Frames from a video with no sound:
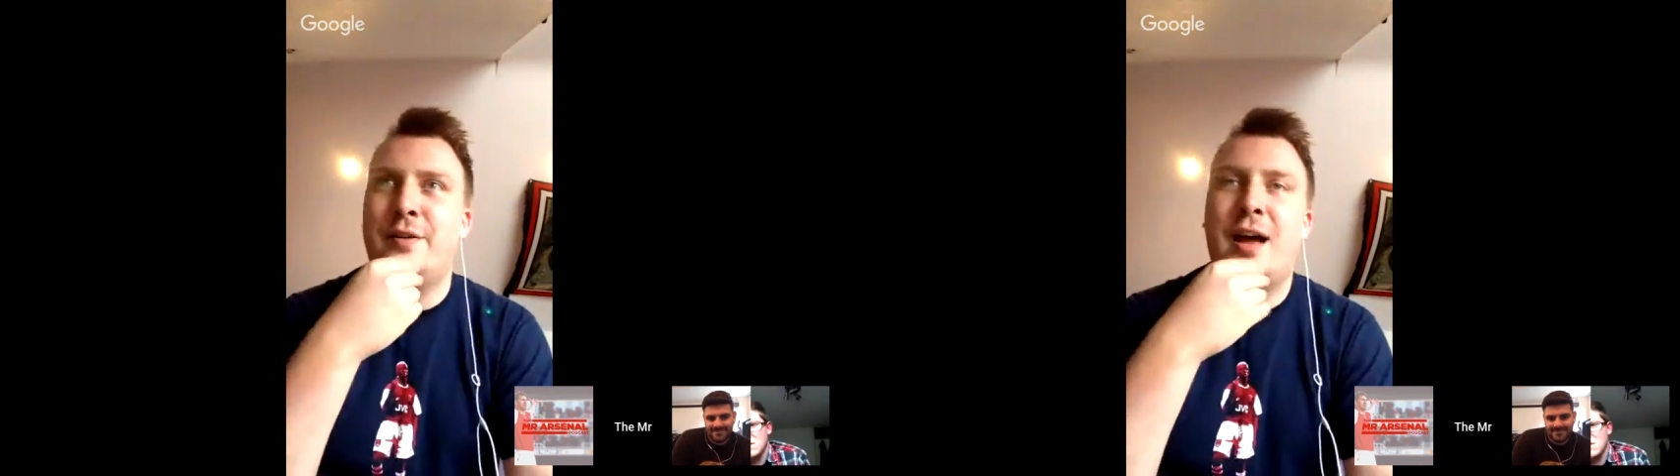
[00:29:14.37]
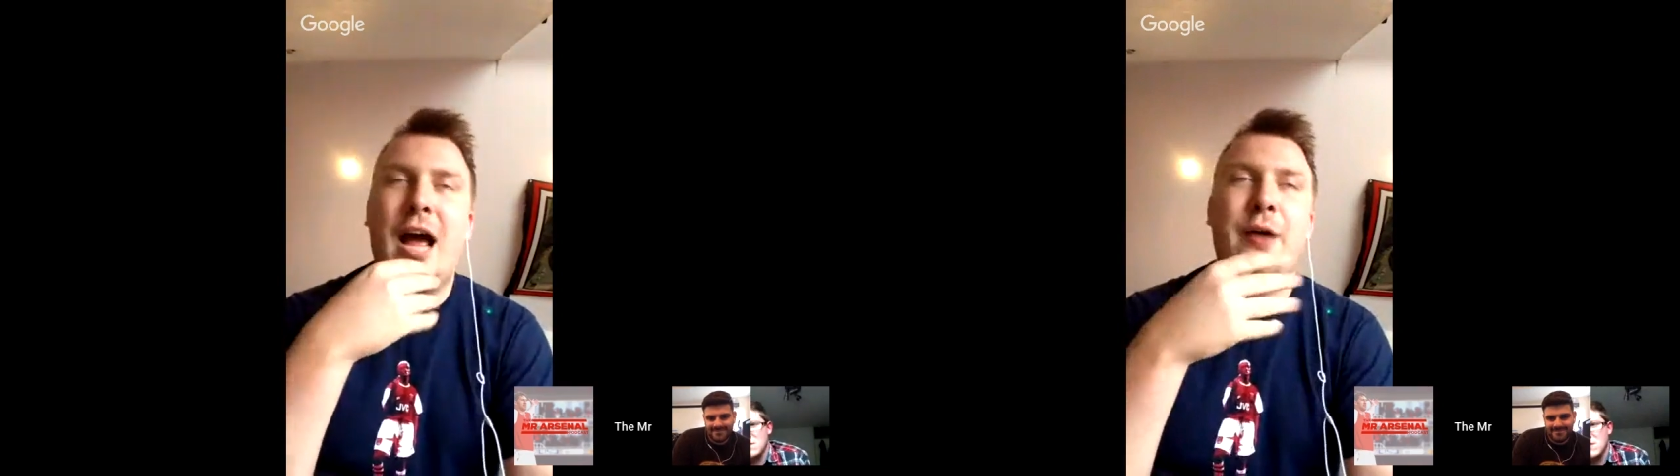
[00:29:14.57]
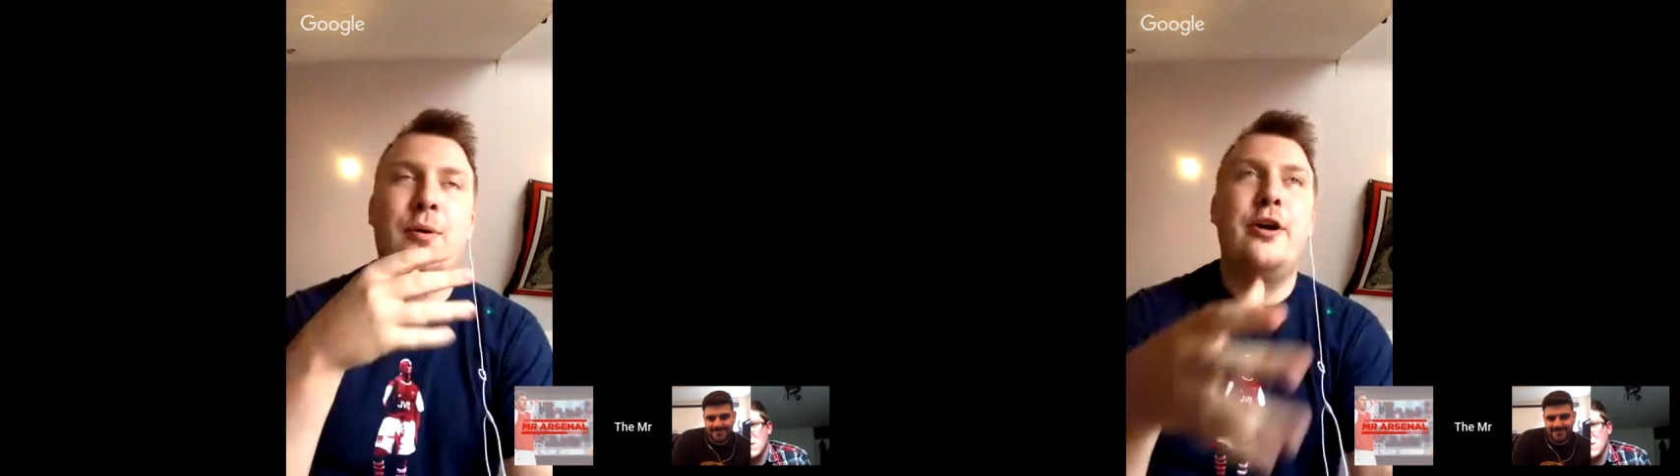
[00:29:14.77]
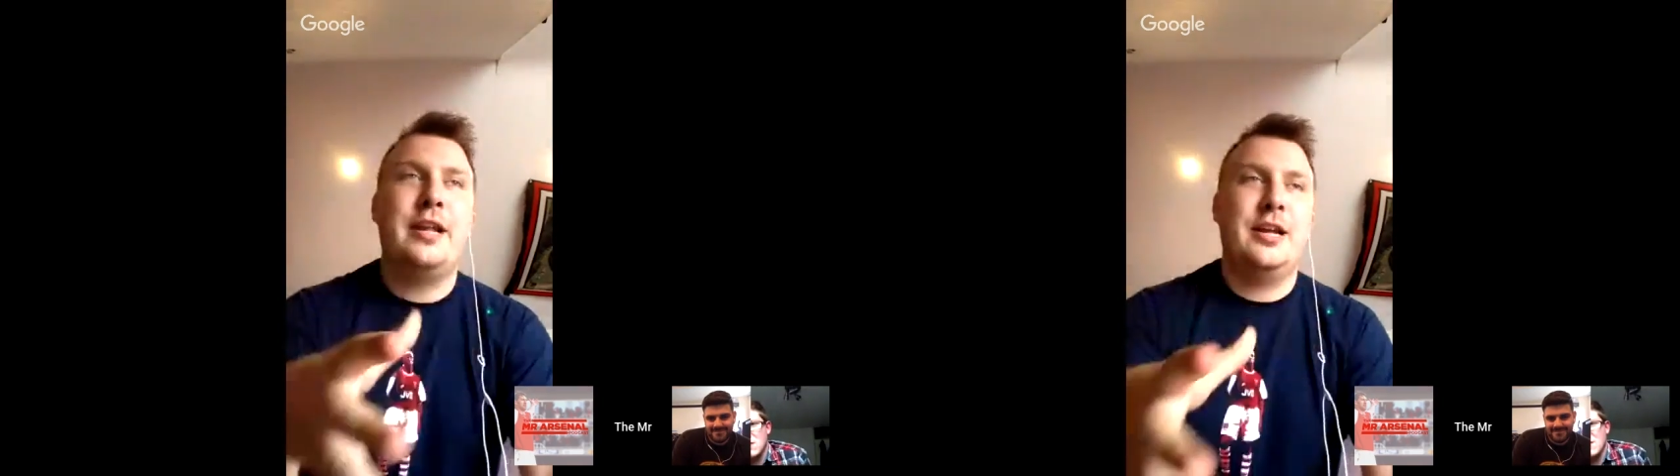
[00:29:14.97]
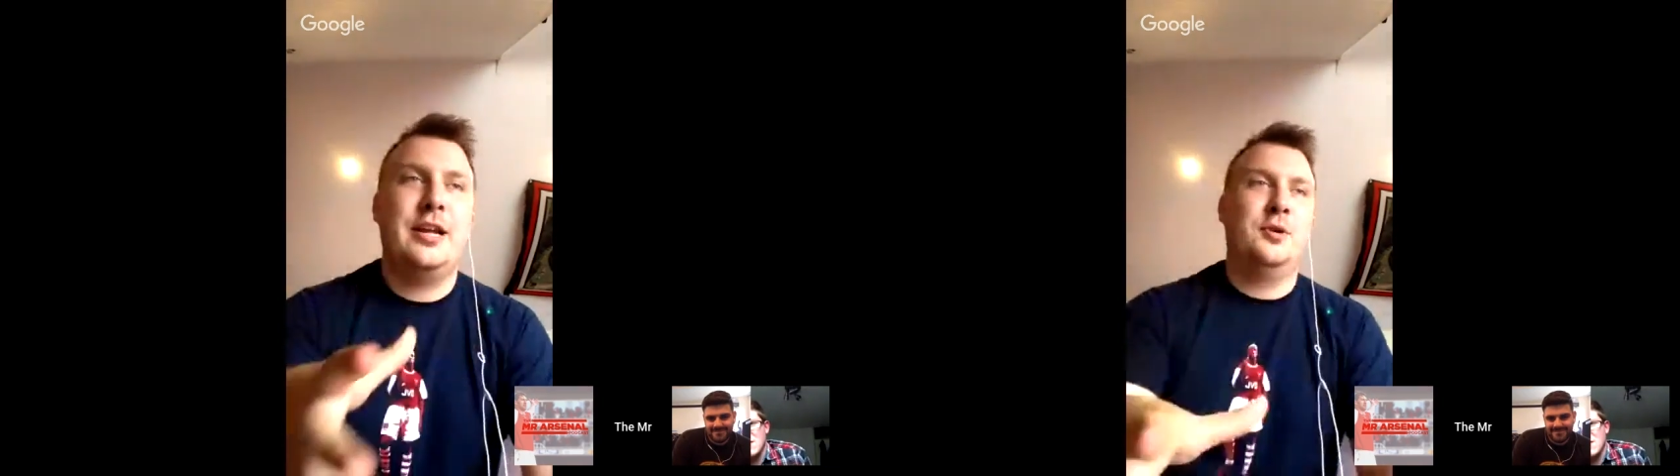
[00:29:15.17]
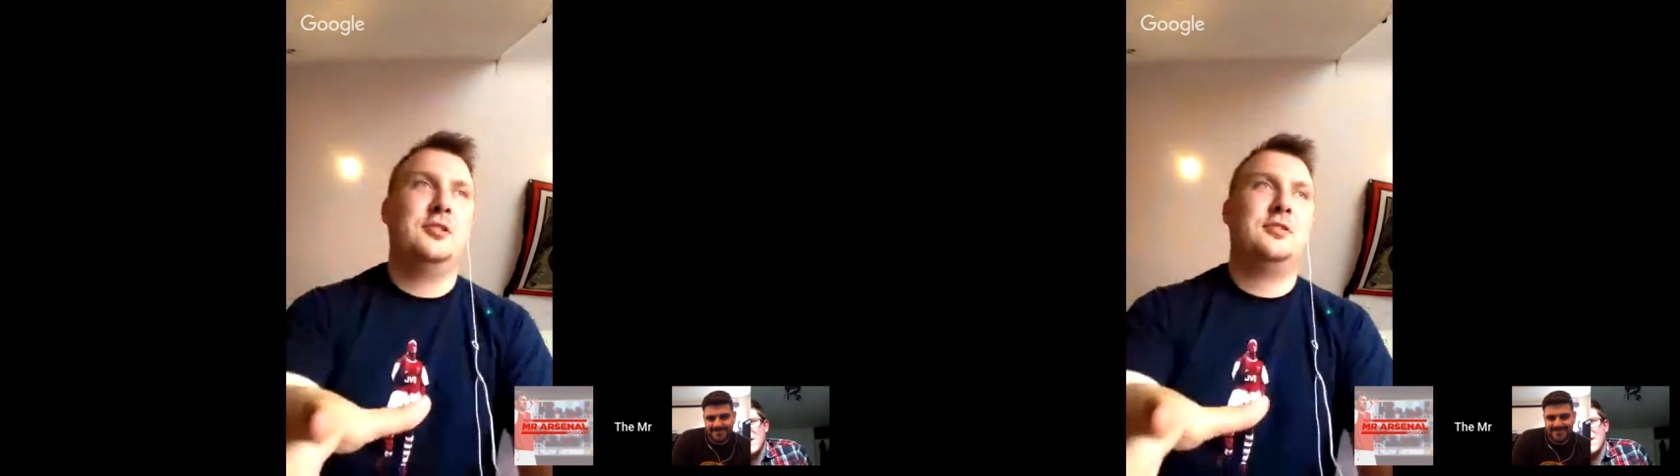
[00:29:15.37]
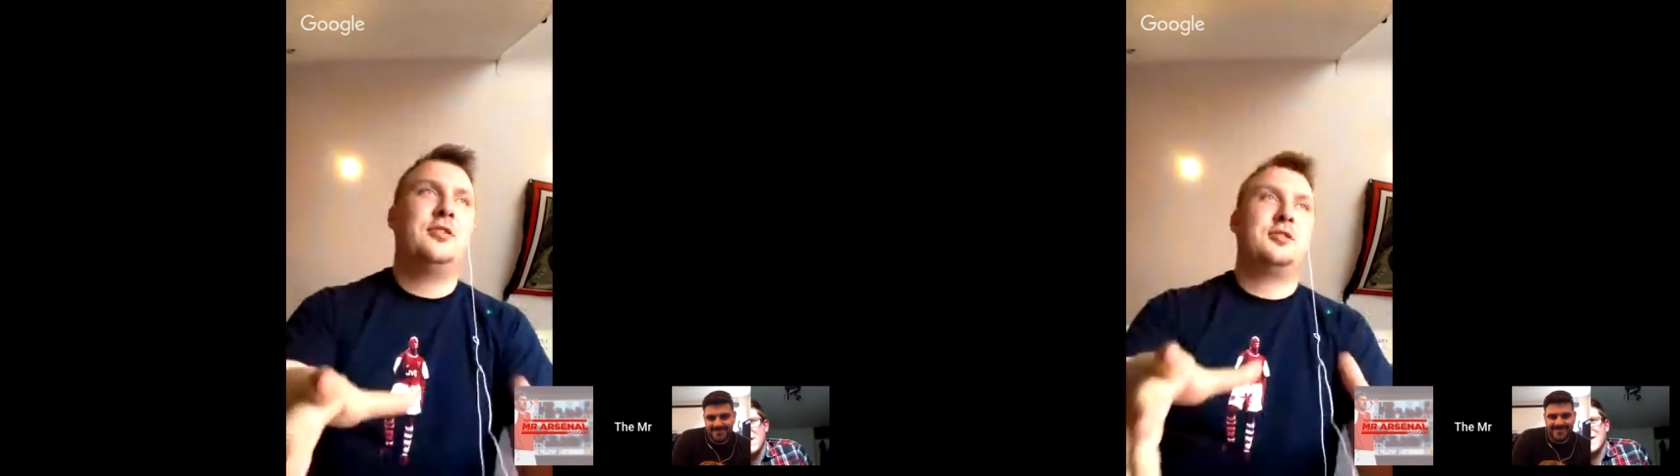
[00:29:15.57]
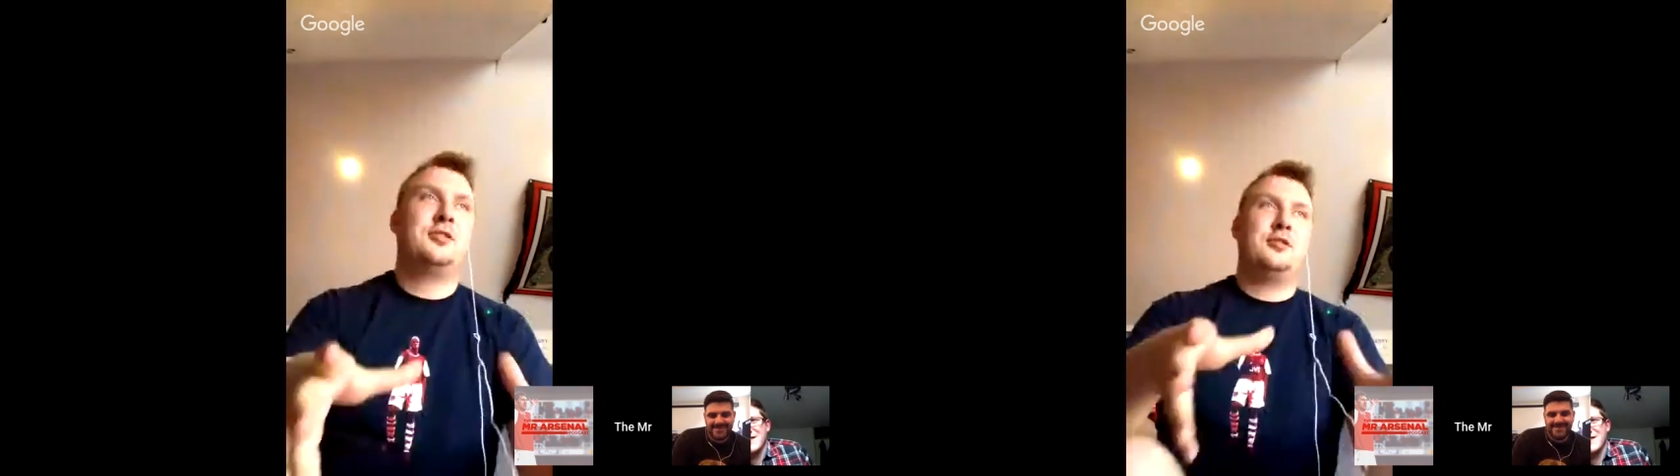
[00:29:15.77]
how early it was, not in
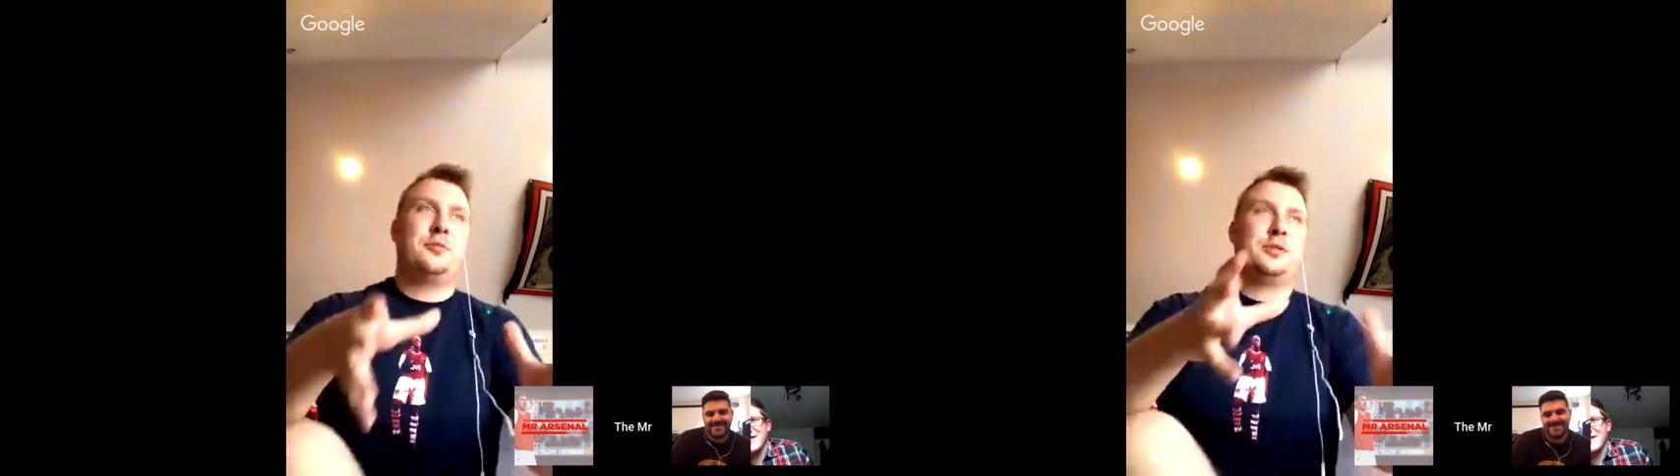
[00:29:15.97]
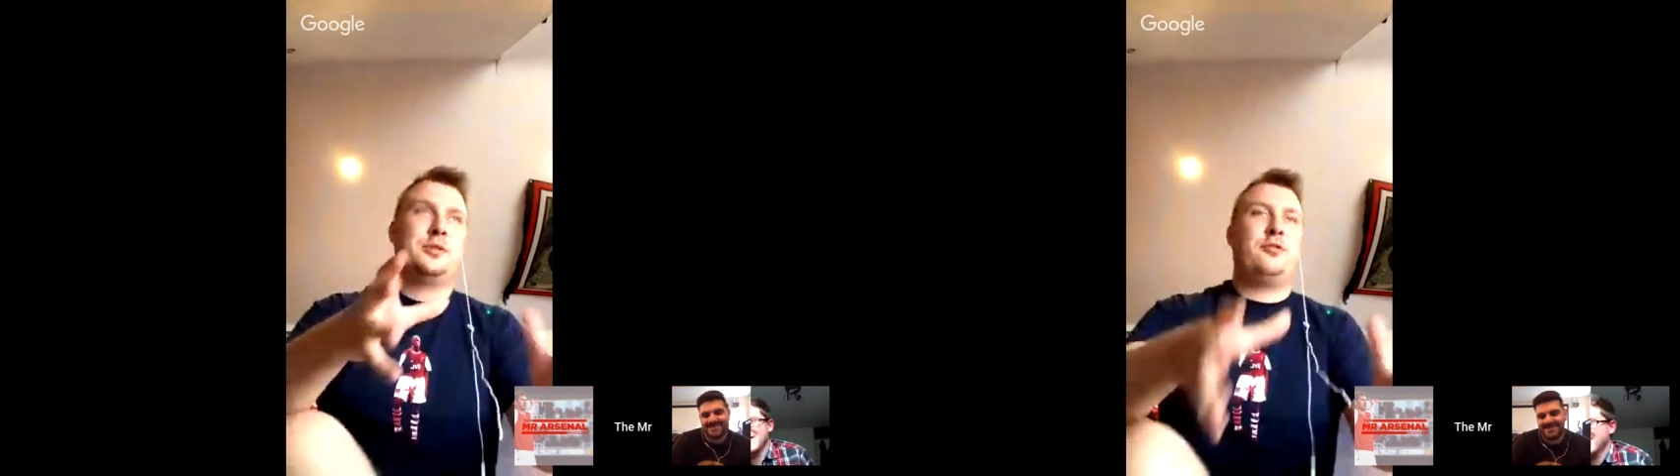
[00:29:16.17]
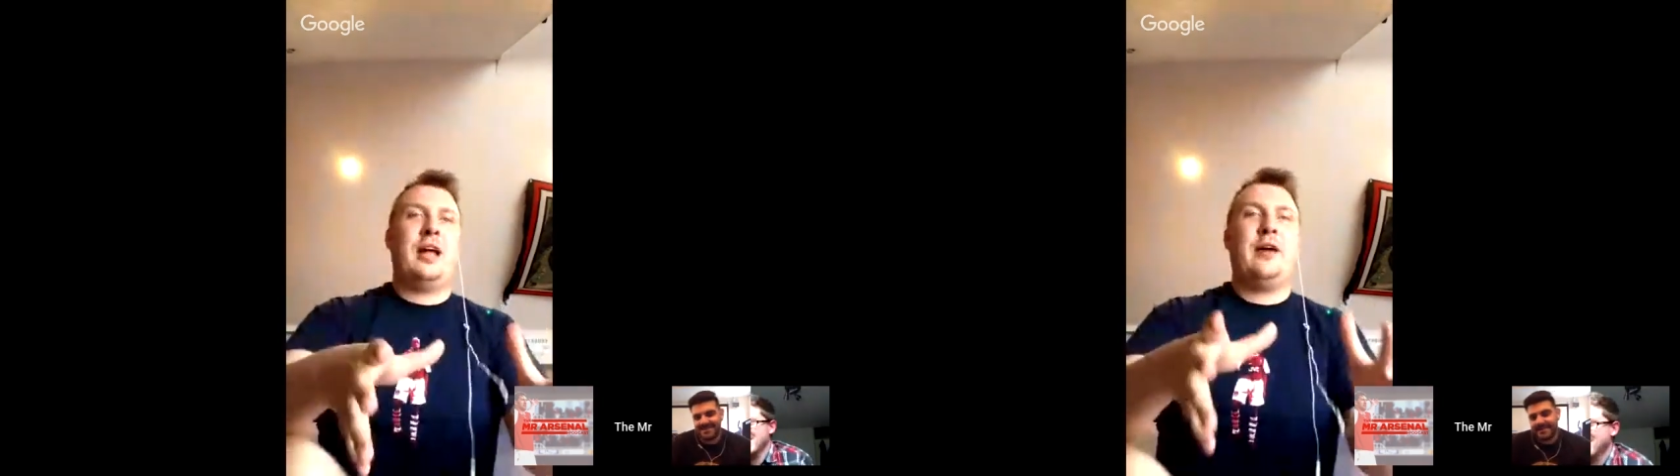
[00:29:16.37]
terms of the result,